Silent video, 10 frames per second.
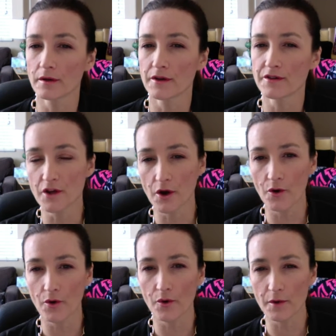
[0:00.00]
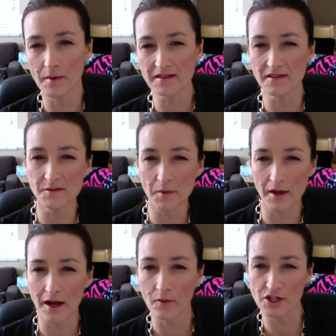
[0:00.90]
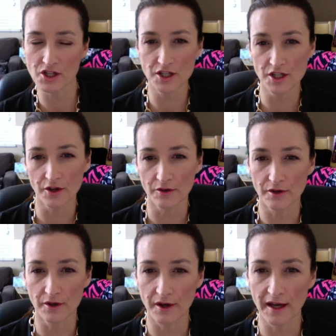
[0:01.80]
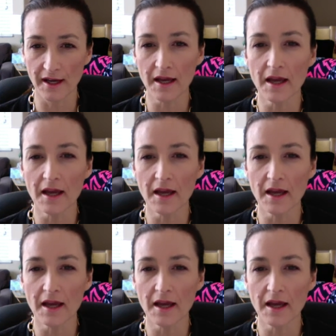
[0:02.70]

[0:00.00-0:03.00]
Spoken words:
So you're basically spelling out what you do, okay?